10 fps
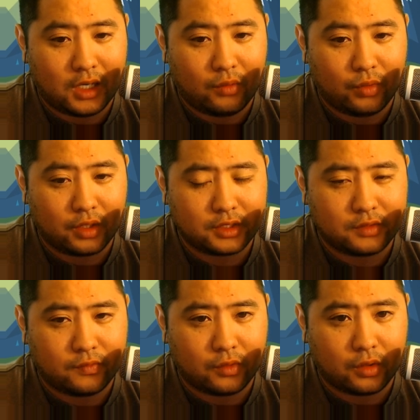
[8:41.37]
works
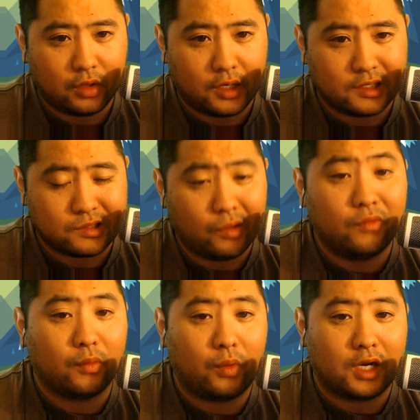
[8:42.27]
for, I guess,
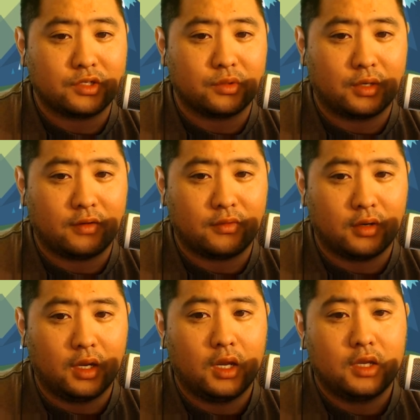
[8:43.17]
Overwatch or whatever.
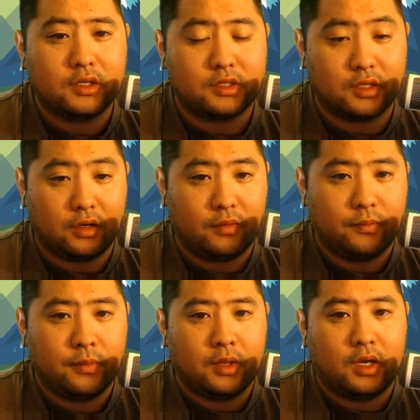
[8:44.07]
So,
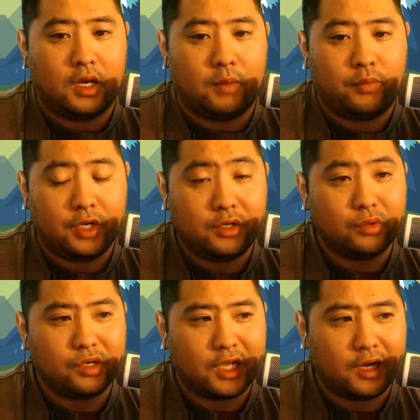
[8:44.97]
pretty
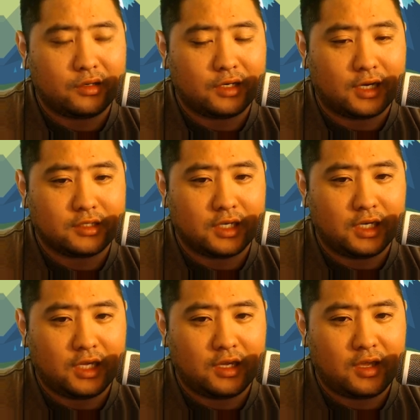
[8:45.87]
cool character. Has like an
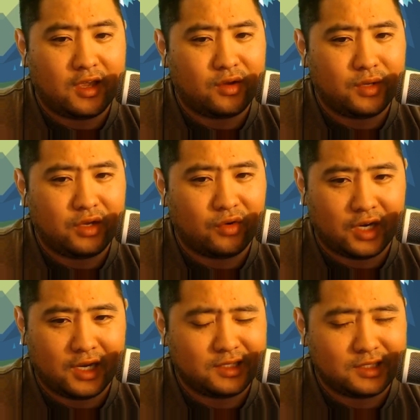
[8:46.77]
AoE
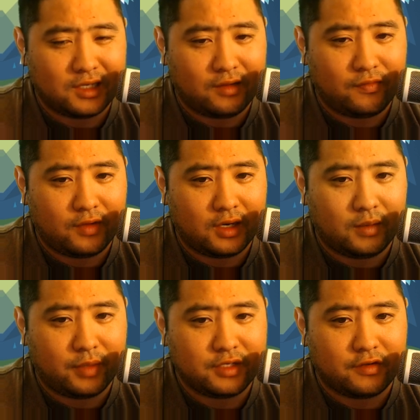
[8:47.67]
grenade stuff and a
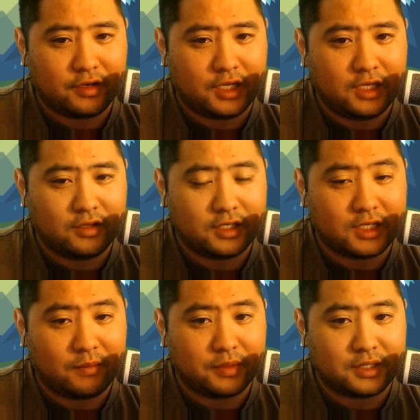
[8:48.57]
bunch of other healing
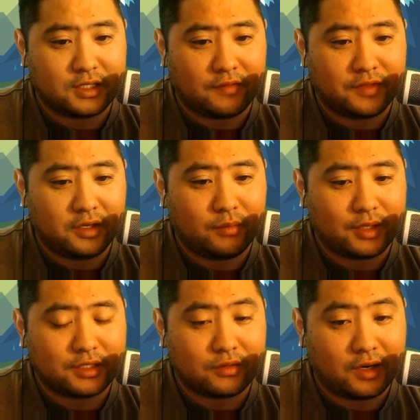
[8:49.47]
type of stuff that you can
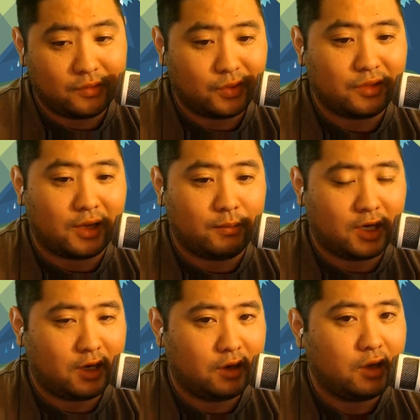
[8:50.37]
mess around with. I'm
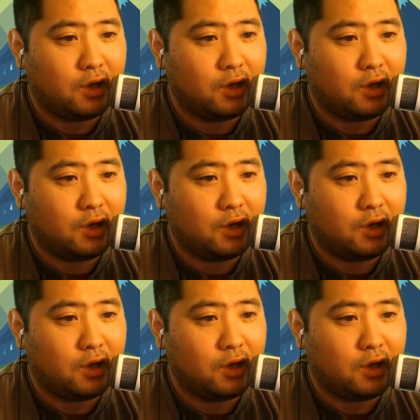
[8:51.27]
not